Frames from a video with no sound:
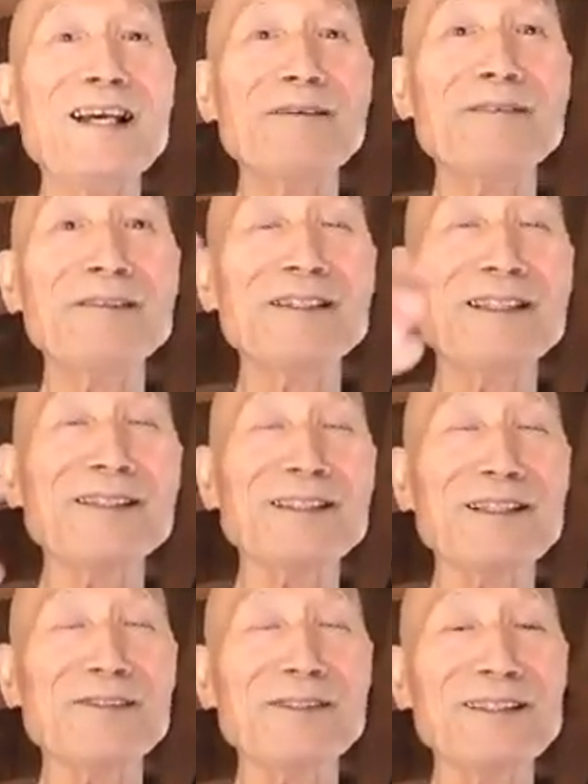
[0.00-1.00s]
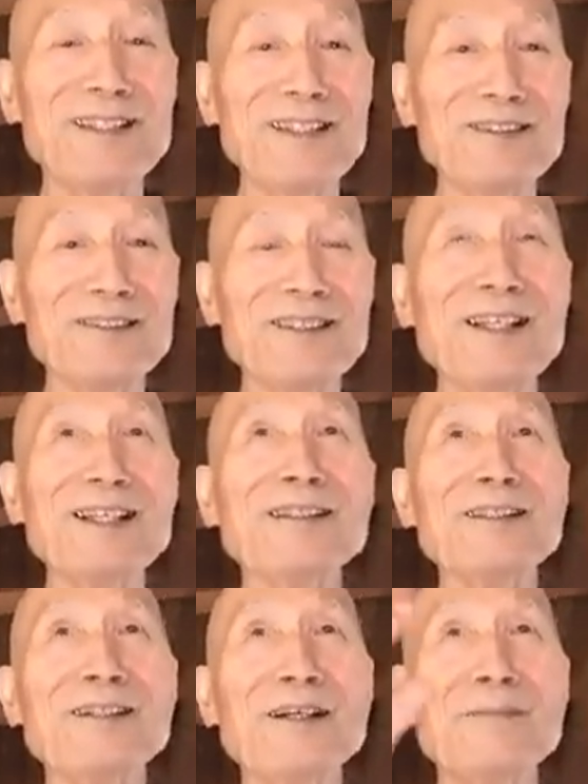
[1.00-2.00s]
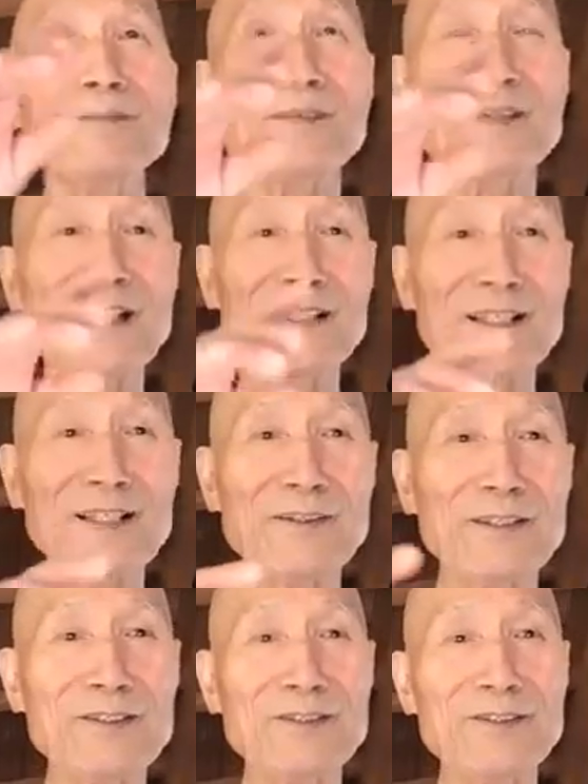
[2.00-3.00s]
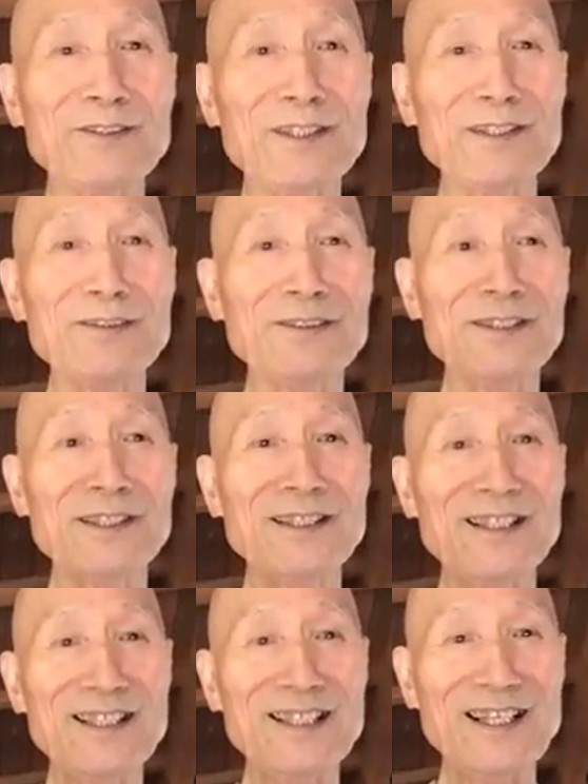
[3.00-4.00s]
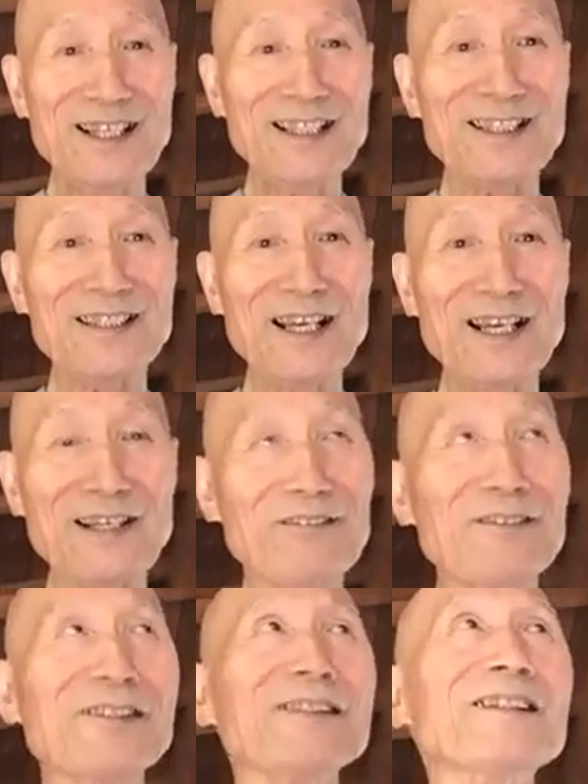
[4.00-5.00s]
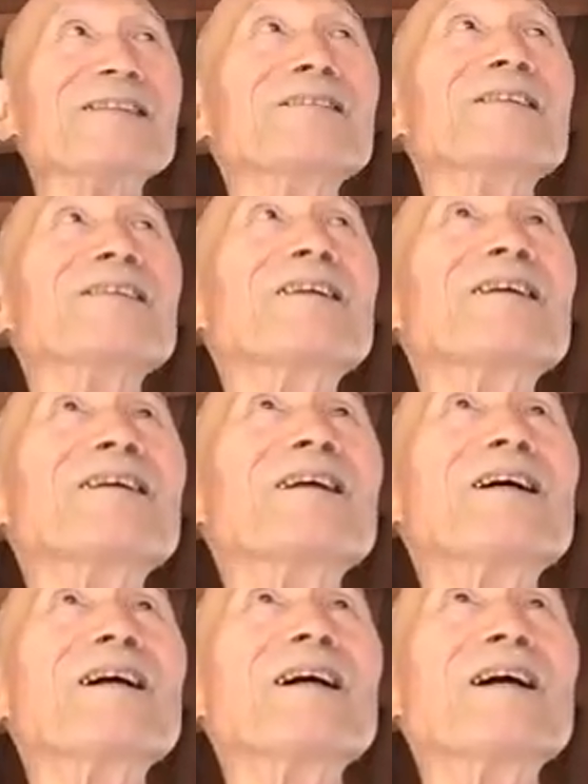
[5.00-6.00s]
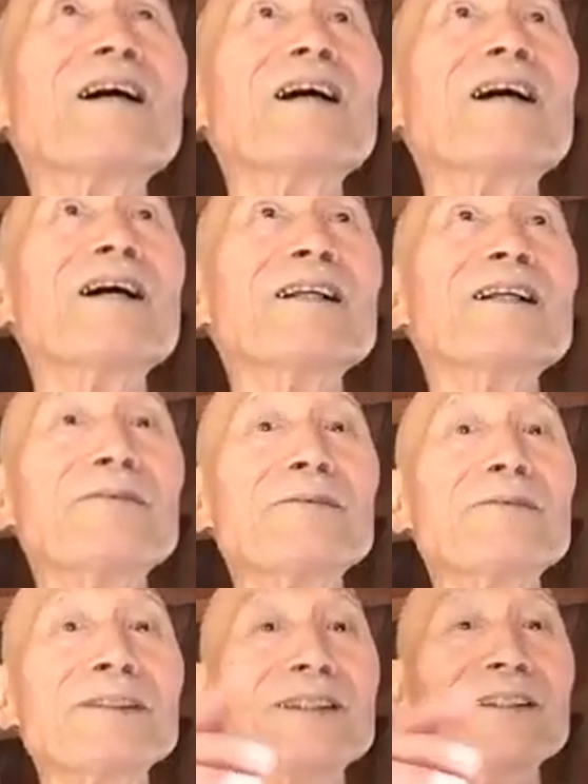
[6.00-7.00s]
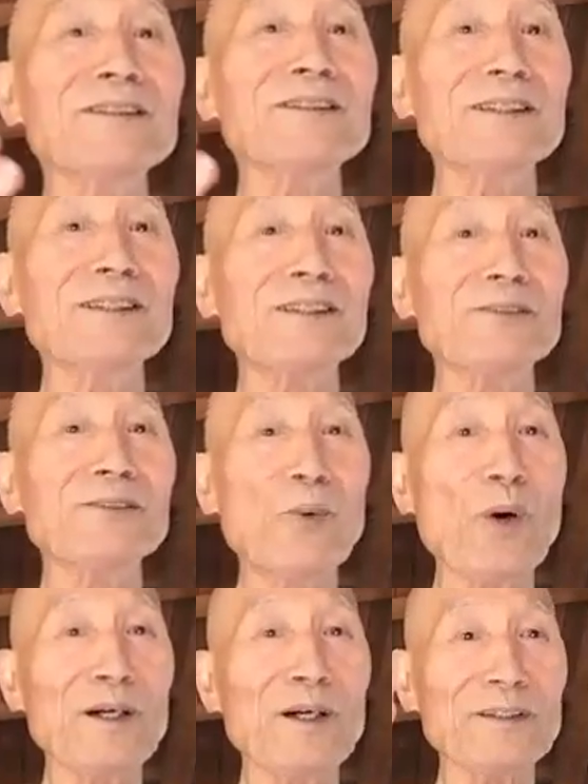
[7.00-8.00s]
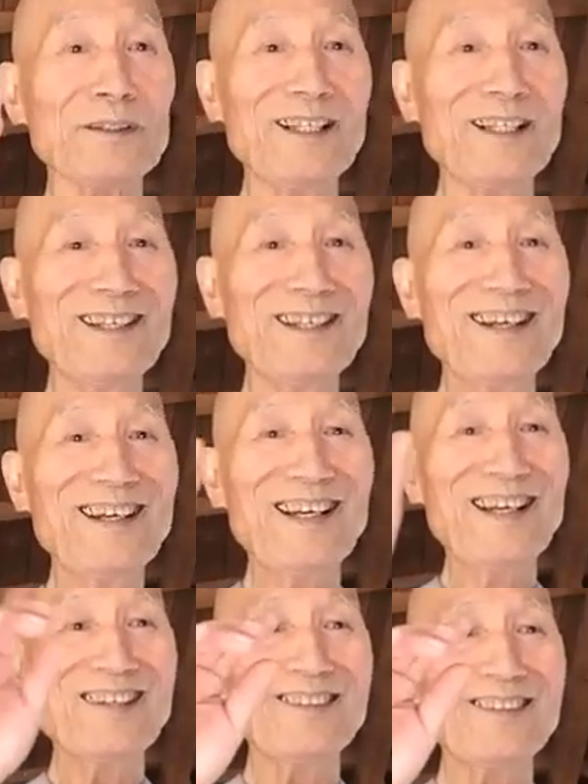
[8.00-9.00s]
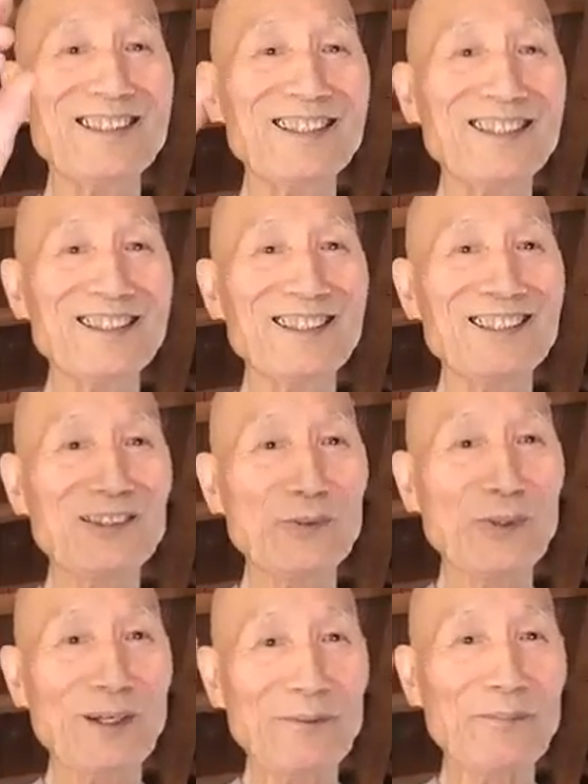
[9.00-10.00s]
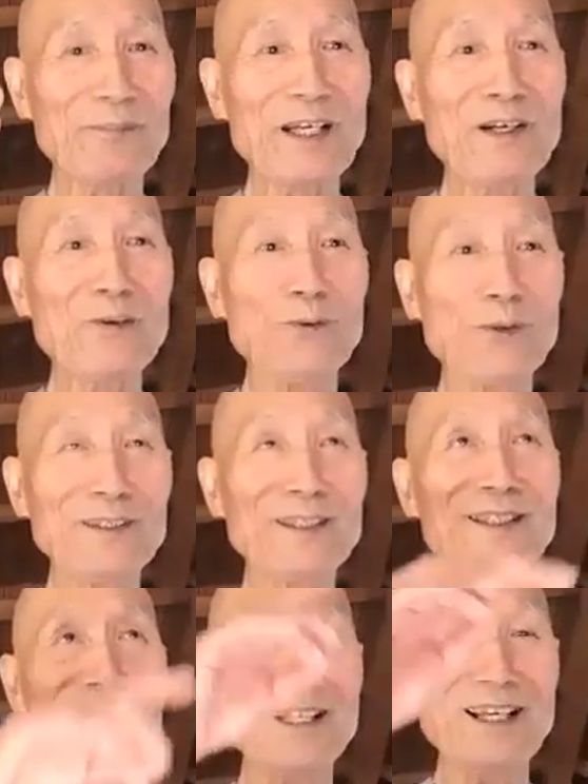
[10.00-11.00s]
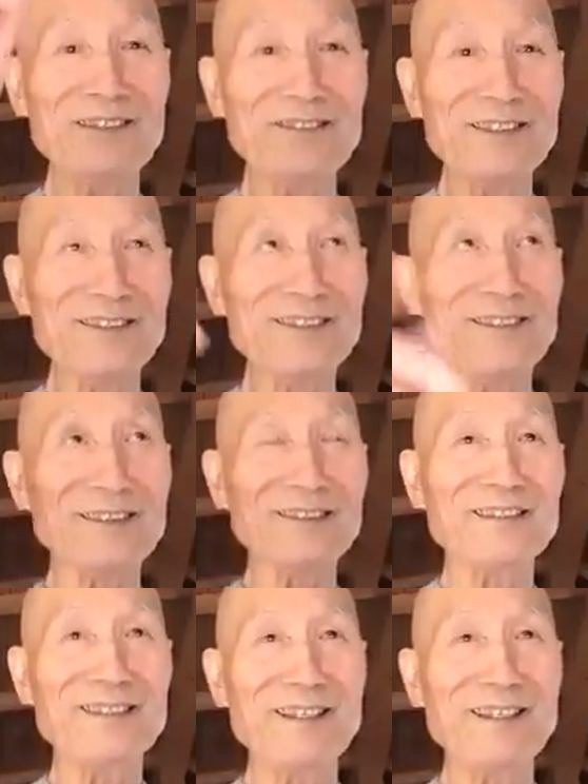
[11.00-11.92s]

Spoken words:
Everything is ourselves, and our true self is everything. And everything is one. Everything is one. One is everything.